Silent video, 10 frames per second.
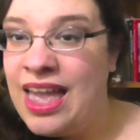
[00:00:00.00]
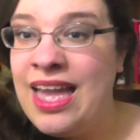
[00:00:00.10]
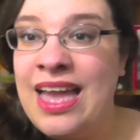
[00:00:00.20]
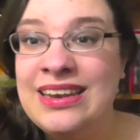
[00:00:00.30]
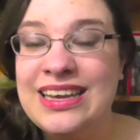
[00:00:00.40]

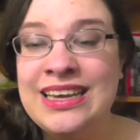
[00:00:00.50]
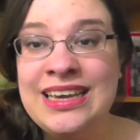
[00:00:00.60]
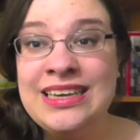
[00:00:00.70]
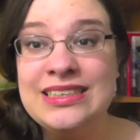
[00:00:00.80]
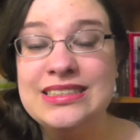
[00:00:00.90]
And
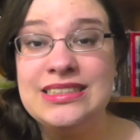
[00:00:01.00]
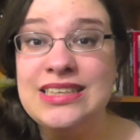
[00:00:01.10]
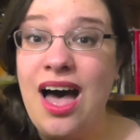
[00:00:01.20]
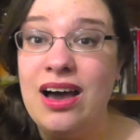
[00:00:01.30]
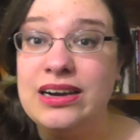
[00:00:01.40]
it
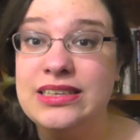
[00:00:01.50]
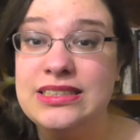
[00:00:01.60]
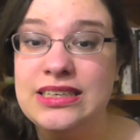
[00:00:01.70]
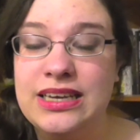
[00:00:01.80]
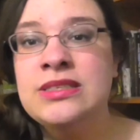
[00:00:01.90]

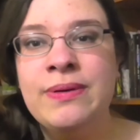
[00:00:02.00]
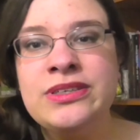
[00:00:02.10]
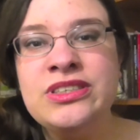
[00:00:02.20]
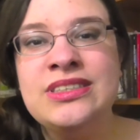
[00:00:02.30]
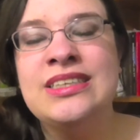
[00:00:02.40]
sucked,
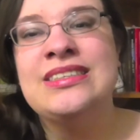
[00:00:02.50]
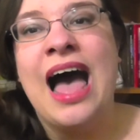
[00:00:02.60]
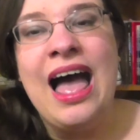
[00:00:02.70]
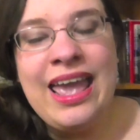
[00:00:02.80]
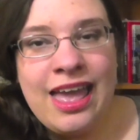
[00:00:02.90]
especially since
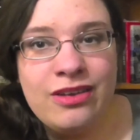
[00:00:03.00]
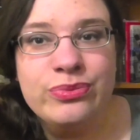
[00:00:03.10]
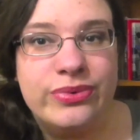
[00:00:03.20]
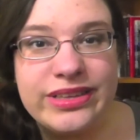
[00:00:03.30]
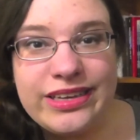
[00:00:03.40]
I
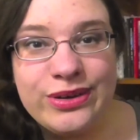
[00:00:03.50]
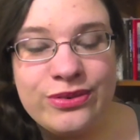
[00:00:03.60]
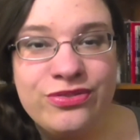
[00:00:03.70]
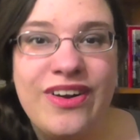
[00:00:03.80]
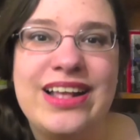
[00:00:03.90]
had really
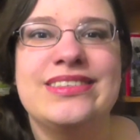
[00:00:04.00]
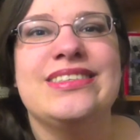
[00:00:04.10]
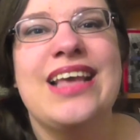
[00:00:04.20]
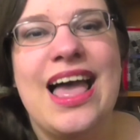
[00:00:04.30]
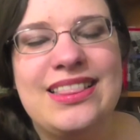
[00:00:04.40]
good
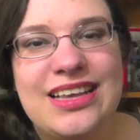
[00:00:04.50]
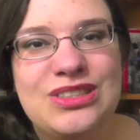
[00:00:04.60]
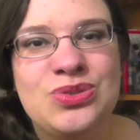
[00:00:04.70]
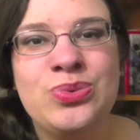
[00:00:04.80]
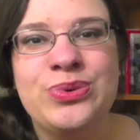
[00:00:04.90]
friends at that
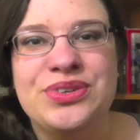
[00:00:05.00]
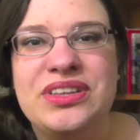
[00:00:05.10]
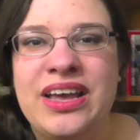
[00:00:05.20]
school.